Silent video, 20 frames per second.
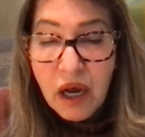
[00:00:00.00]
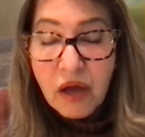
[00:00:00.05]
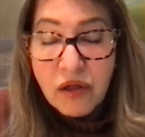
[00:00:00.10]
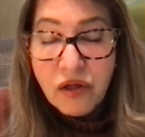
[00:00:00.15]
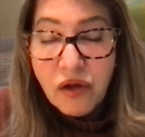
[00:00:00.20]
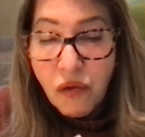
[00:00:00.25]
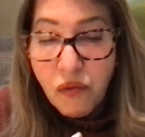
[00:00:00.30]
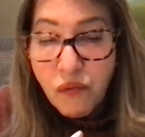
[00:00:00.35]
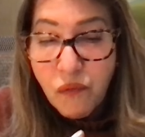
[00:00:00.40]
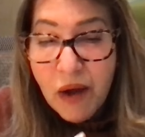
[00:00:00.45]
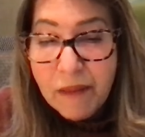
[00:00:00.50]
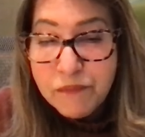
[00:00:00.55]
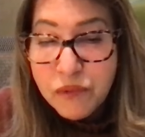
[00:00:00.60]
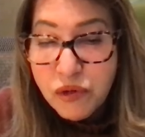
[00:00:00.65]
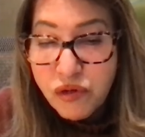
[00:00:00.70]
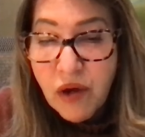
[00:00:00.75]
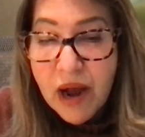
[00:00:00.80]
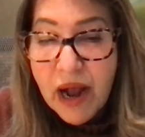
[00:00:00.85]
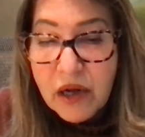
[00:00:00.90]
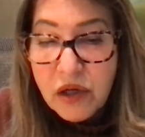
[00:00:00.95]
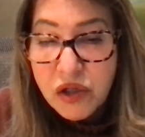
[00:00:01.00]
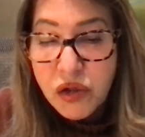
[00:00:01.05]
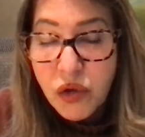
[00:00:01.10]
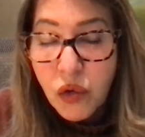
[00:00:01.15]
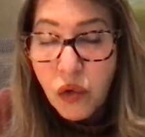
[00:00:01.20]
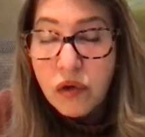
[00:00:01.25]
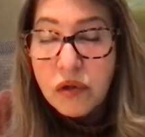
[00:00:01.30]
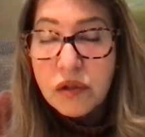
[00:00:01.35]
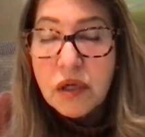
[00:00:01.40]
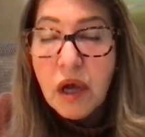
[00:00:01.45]
Their rep track
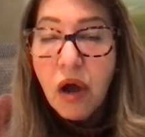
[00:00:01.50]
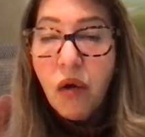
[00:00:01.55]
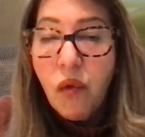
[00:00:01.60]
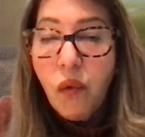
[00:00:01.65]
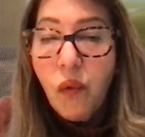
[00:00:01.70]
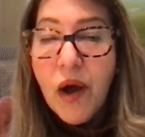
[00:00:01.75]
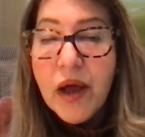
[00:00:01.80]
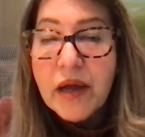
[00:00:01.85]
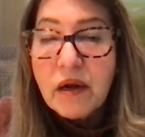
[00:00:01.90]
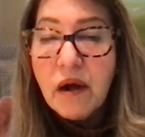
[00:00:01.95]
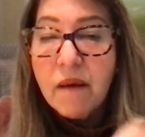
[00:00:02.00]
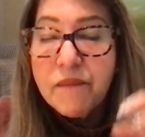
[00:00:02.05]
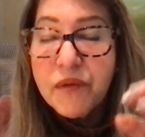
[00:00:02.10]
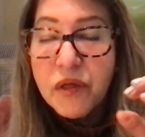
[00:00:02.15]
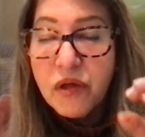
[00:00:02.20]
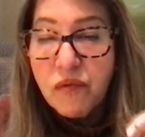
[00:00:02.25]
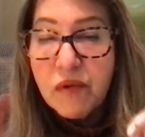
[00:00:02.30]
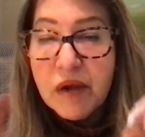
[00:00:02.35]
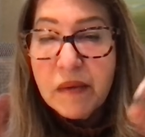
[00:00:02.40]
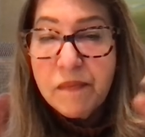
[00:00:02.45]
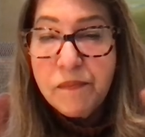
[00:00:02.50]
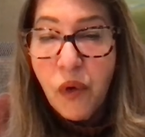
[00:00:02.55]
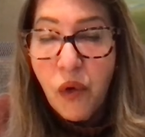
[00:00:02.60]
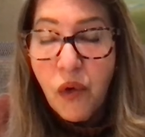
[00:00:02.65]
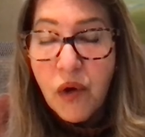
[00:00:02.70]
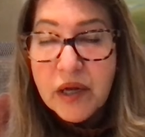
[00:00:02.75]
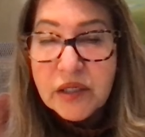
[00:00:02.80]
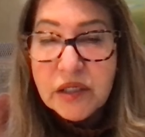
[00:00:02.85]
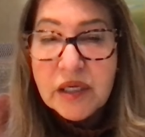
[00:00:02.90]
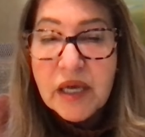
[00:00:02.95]
scores went up 3
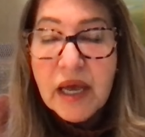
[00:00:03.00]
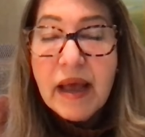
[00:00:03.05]
points.